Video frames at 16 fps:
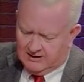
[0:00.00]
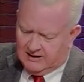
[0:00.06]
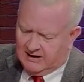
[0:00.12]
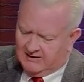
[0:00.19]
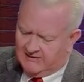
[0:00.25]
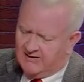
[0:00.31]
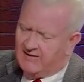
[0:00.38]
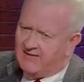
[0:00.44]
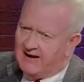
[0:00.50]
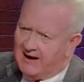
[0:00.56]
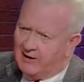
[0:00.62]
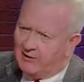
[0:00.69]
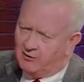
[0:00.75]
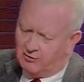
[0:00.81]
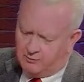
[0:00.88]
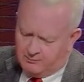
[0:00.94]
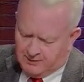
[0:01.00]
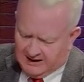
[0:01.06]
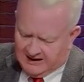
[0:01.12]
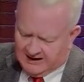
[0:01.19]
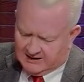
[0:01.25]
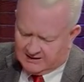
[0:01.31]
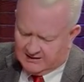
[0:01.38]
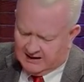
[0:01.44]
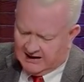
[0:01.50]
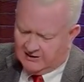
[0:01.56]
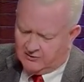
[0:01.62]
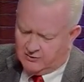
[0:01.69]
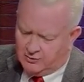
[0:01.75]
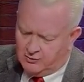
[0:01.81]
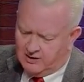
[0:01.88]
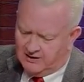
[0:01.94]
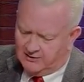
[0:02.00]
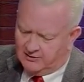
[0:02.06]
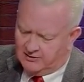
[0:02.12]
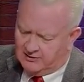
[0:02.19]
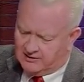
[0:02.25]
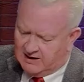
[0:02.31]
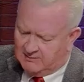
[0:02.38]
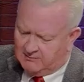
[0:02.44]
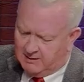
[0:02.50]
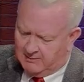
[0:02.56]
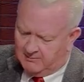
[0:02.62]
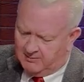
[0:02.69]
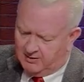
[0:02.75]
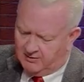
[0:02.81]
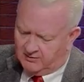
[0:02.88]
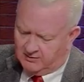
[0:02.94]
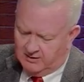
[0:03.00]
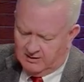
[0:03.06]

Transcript: and then the House peaked at 210 members